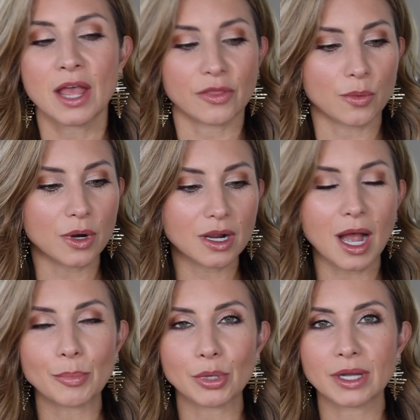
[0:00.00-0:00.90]
There were a
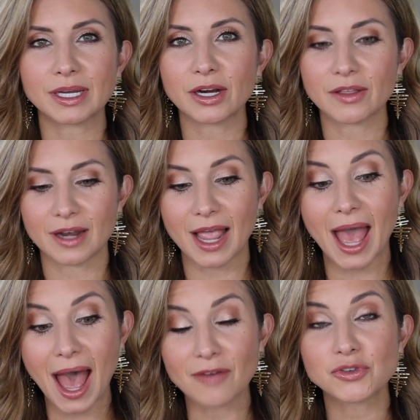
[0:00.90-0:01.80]
couple on here that I
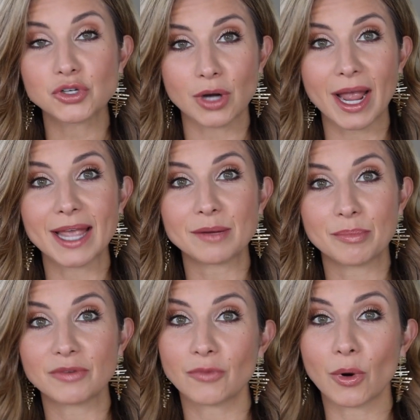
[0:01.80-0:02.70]
have tried
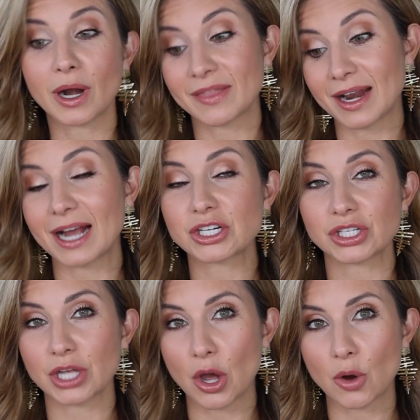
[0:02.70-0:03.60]
before and that I
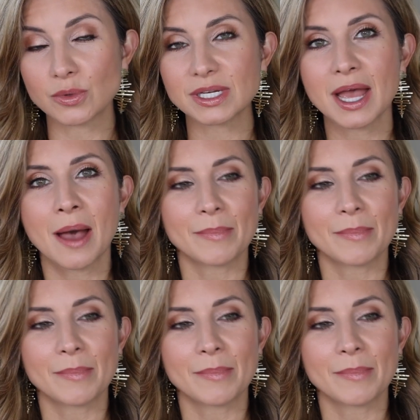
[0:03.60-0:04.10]
actually owned,